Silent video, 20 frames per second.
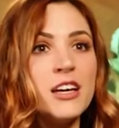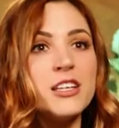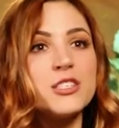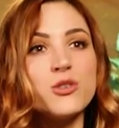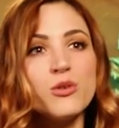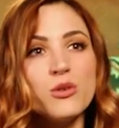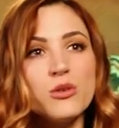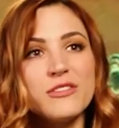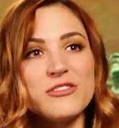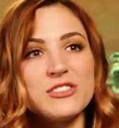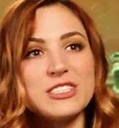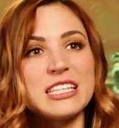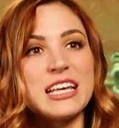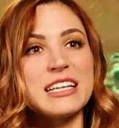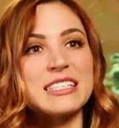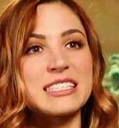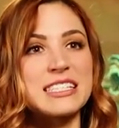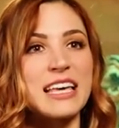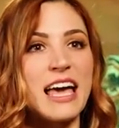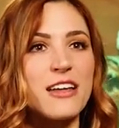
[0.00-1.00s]
So if it
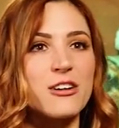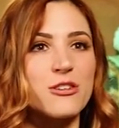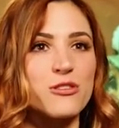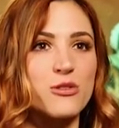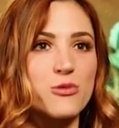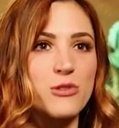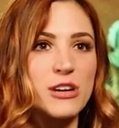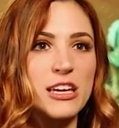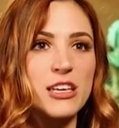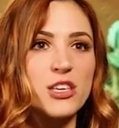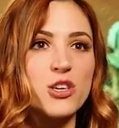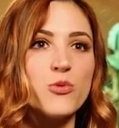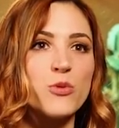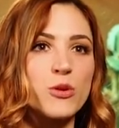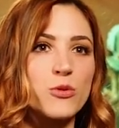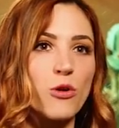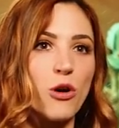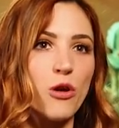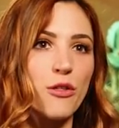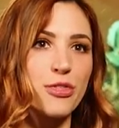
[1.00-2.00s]
says scatter 3, you
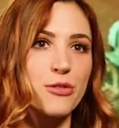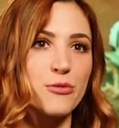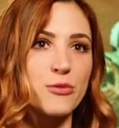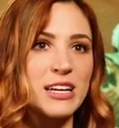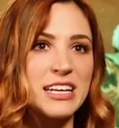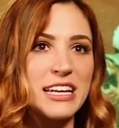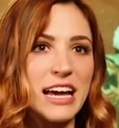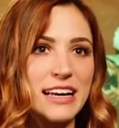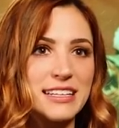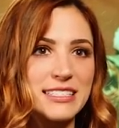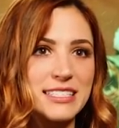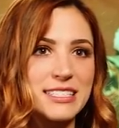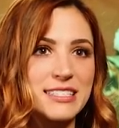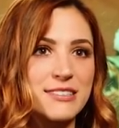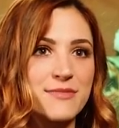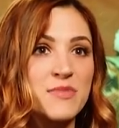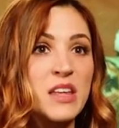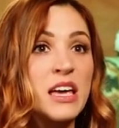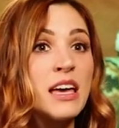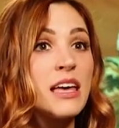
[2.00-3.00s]
would roll 3
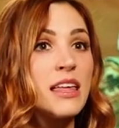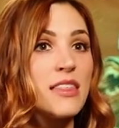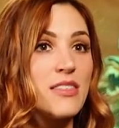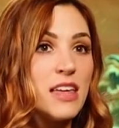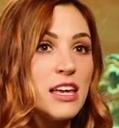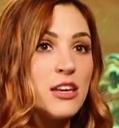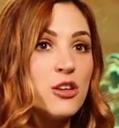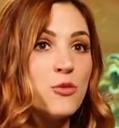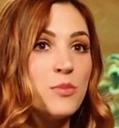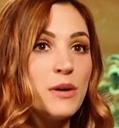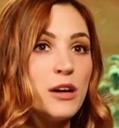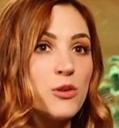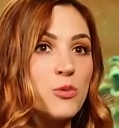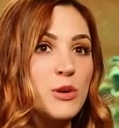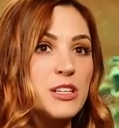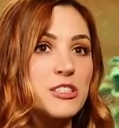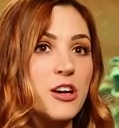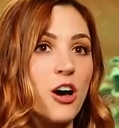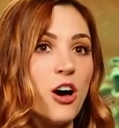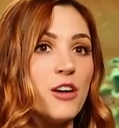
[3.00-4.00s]
dice. Then you build
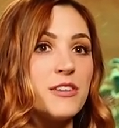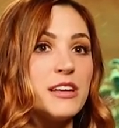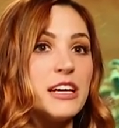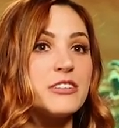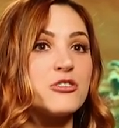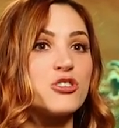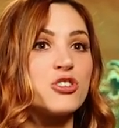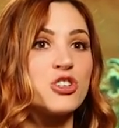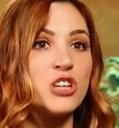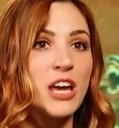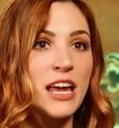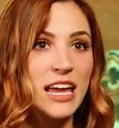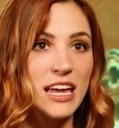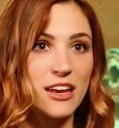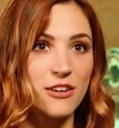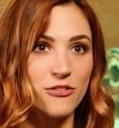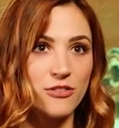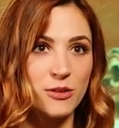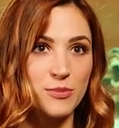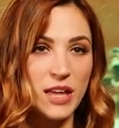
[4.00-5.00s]
what's called a
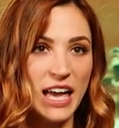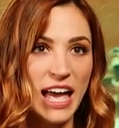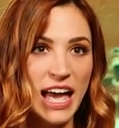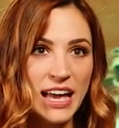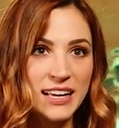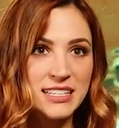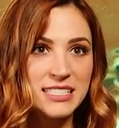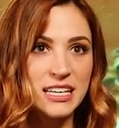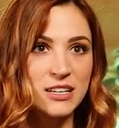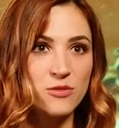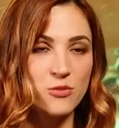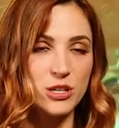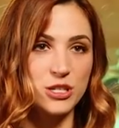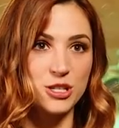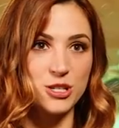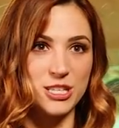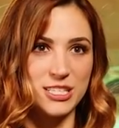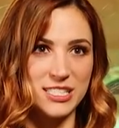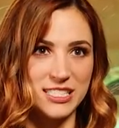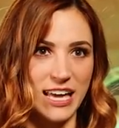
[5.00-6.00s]
chain from the hex in
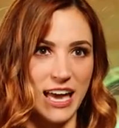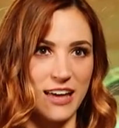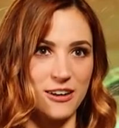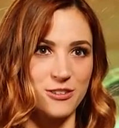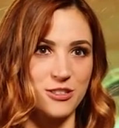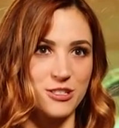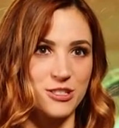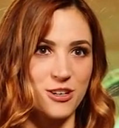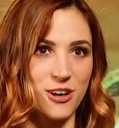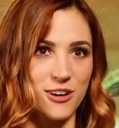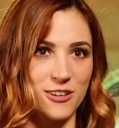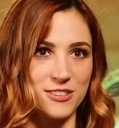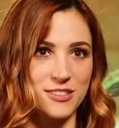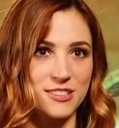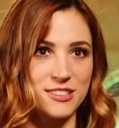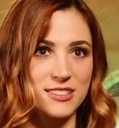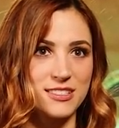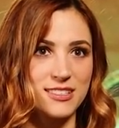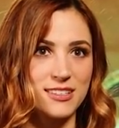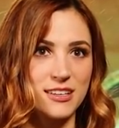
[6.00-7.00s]
which the scatter
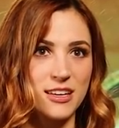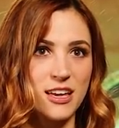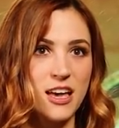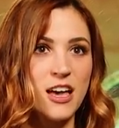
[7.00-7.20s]
starts.